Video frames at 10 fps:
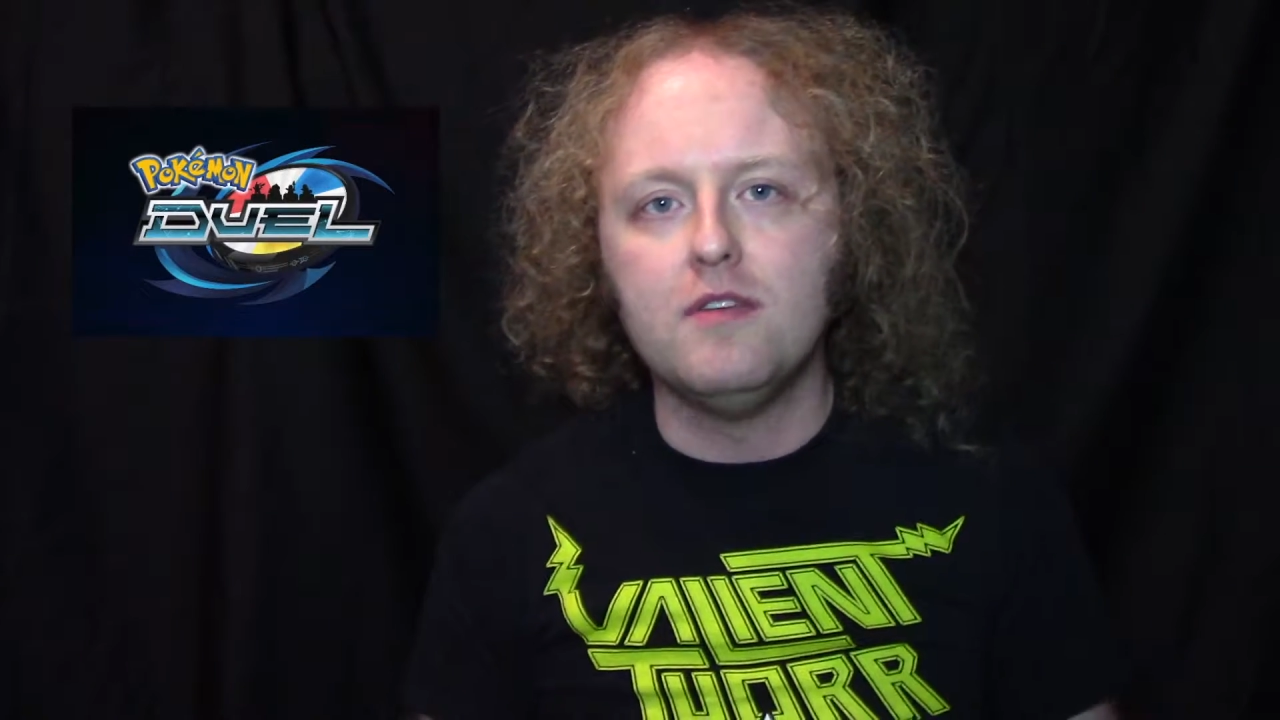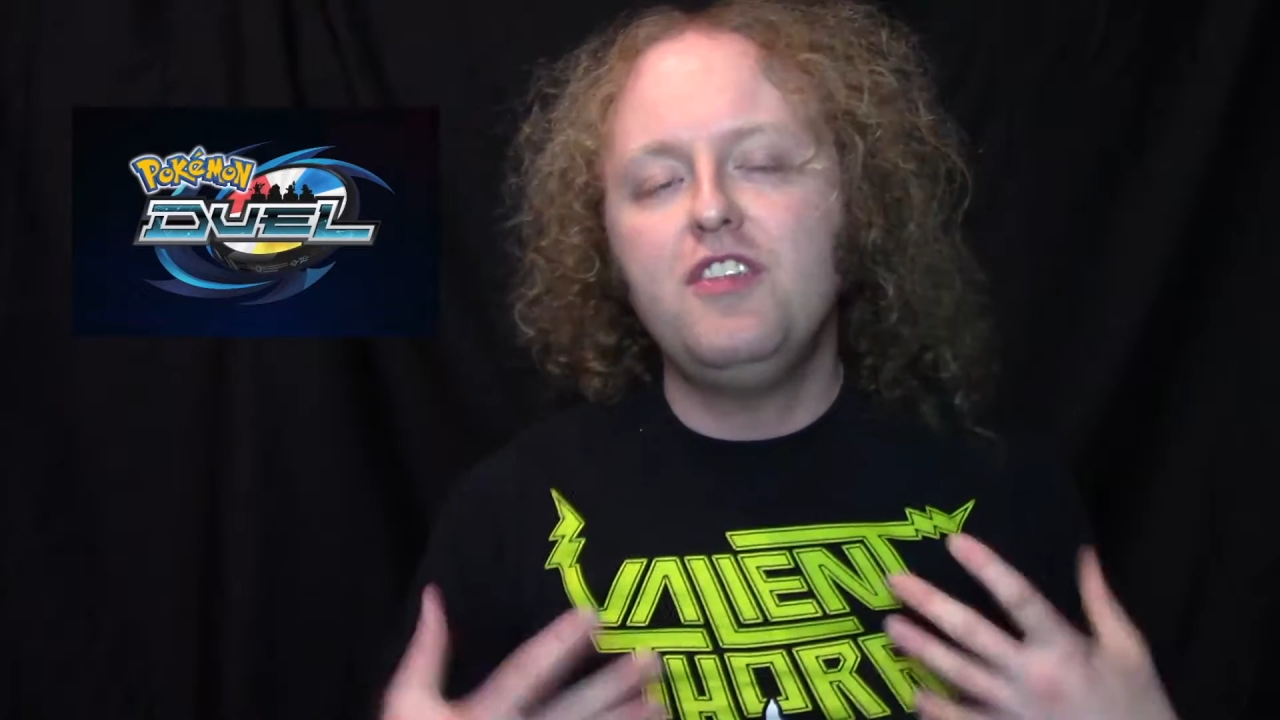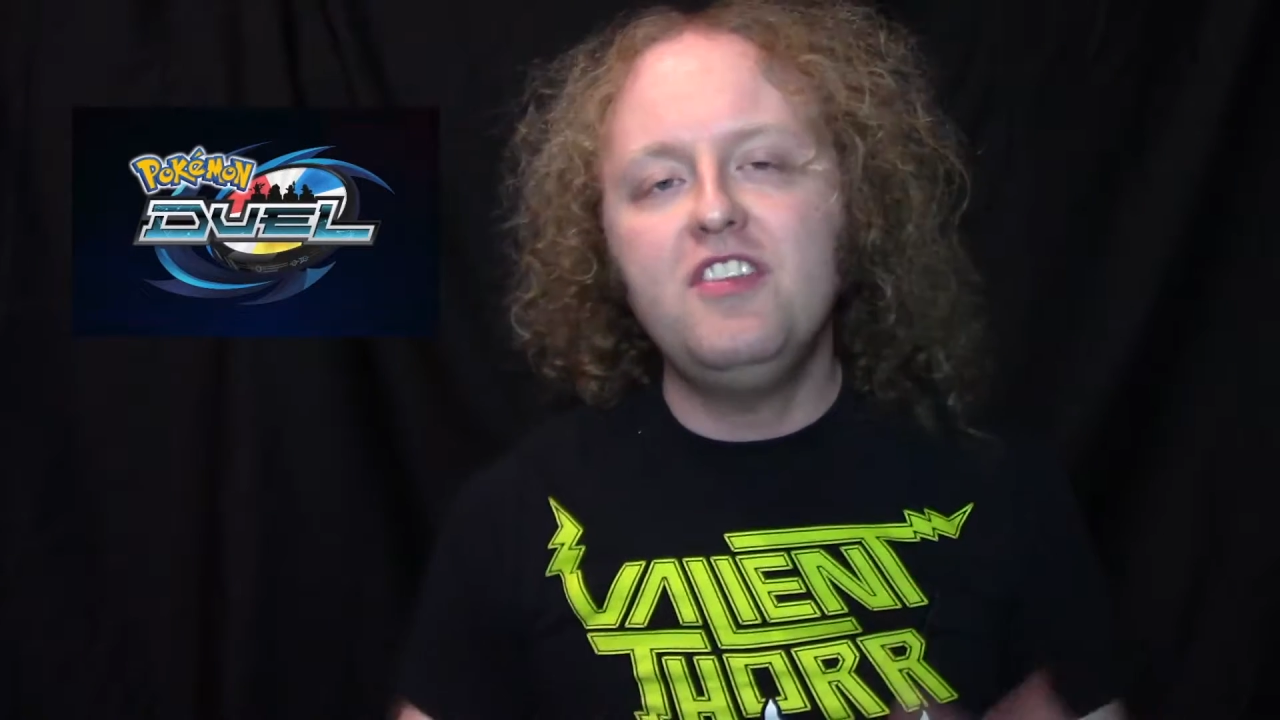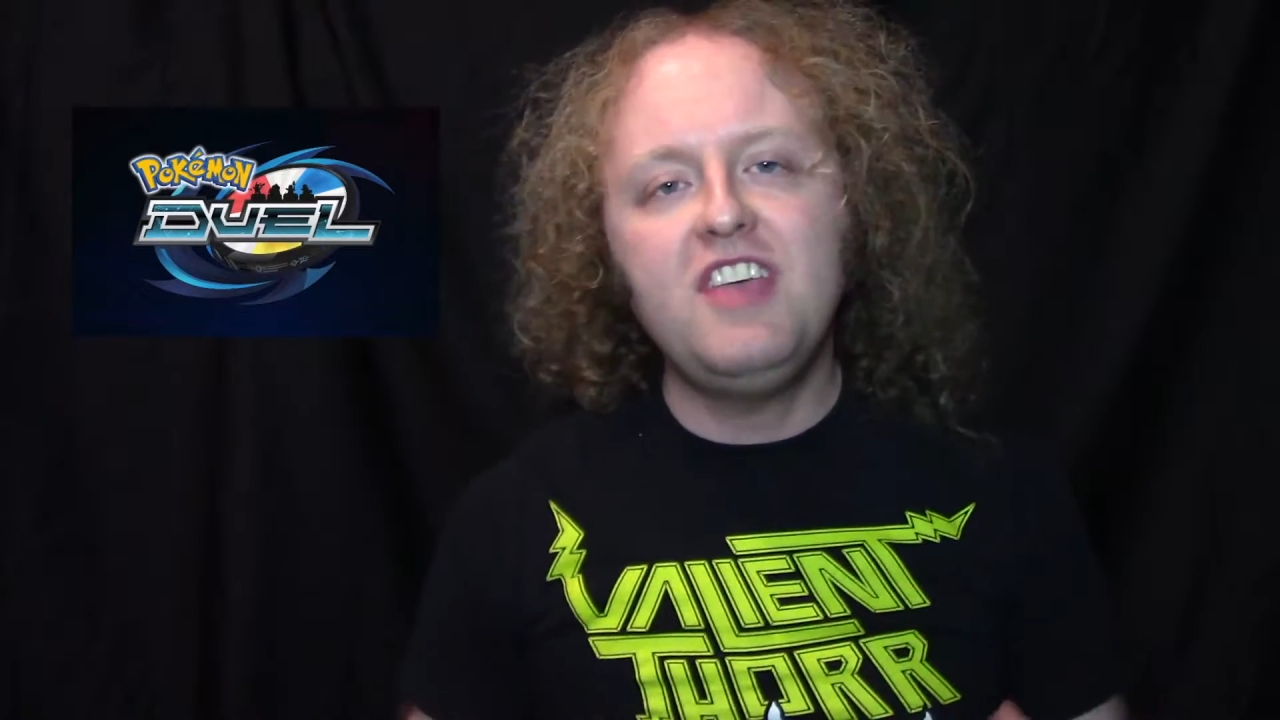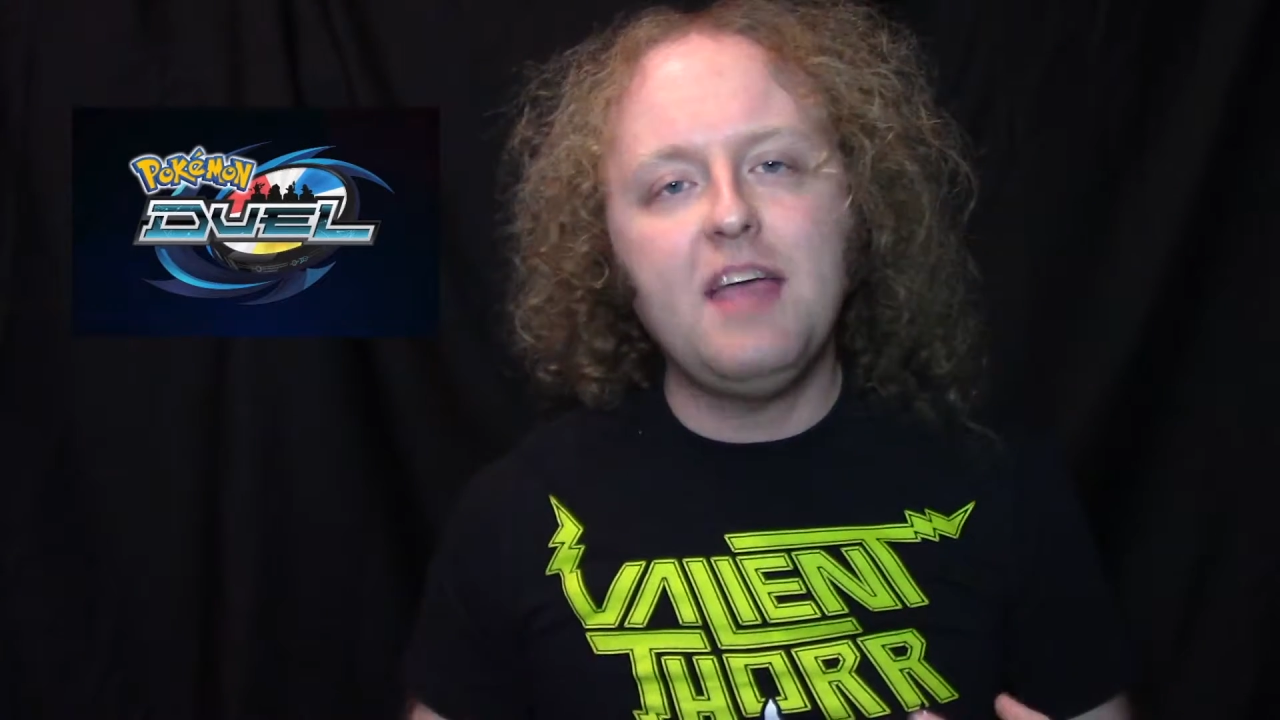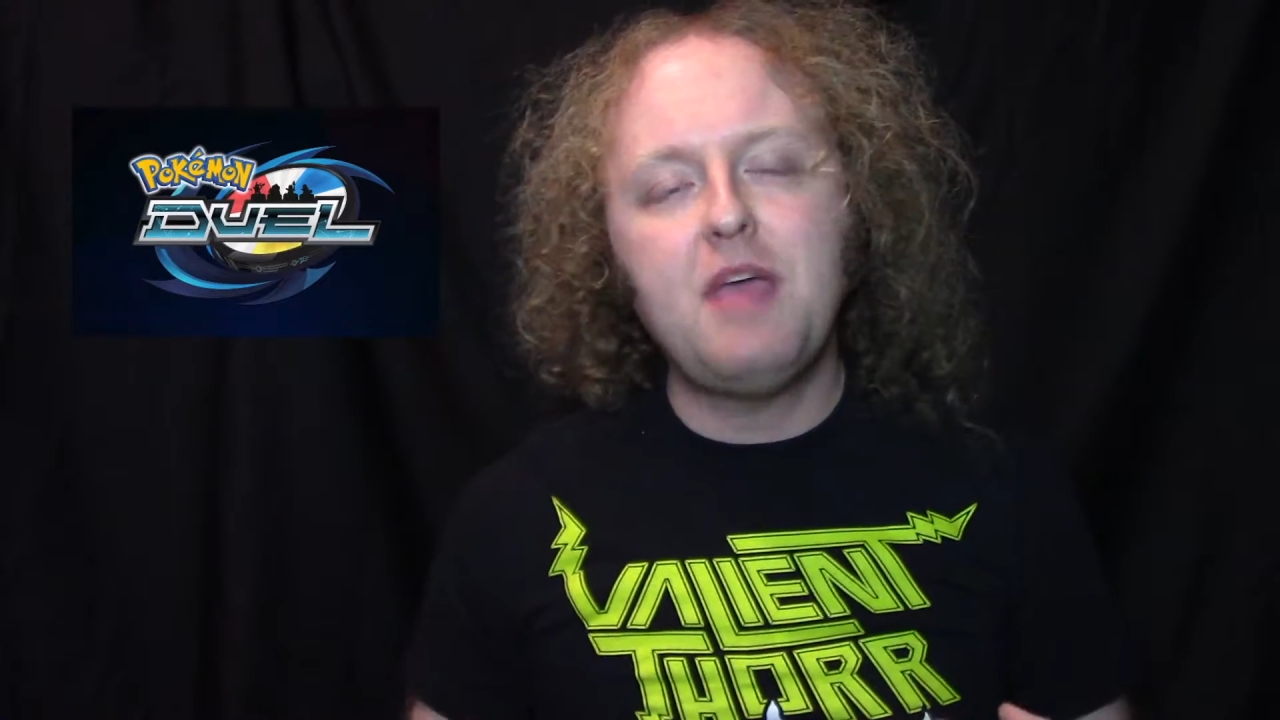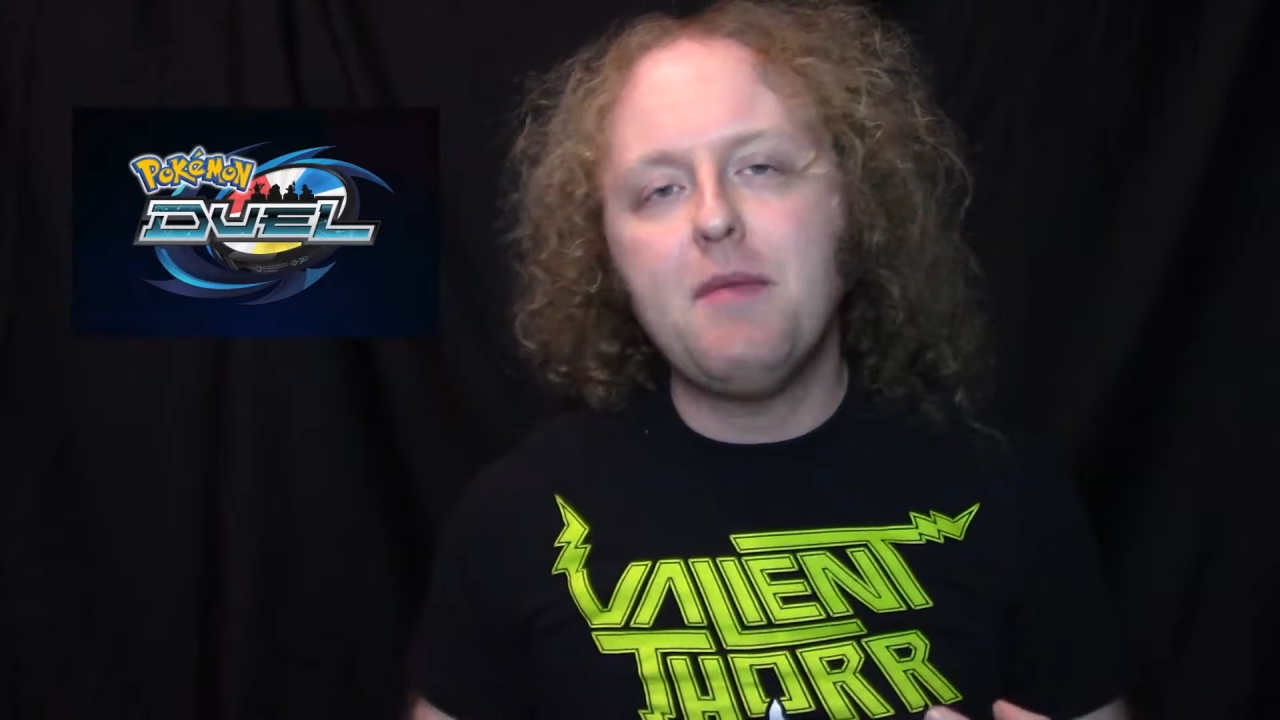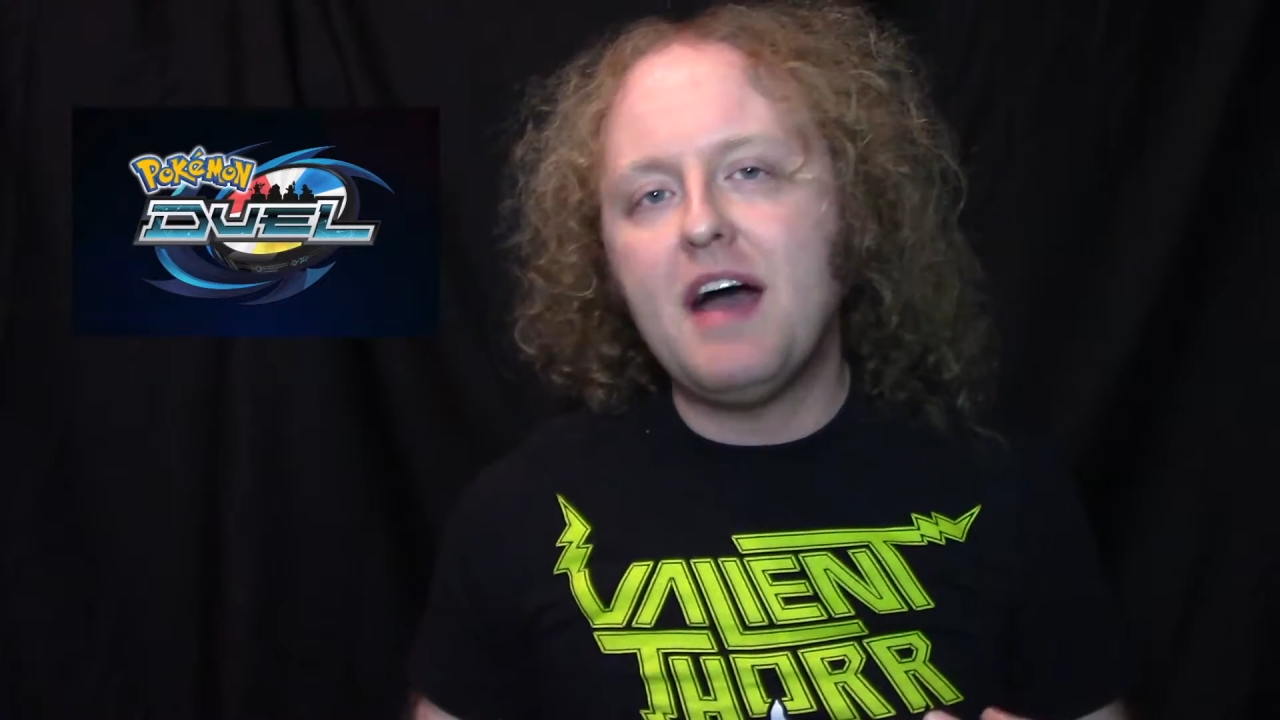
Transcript: This game came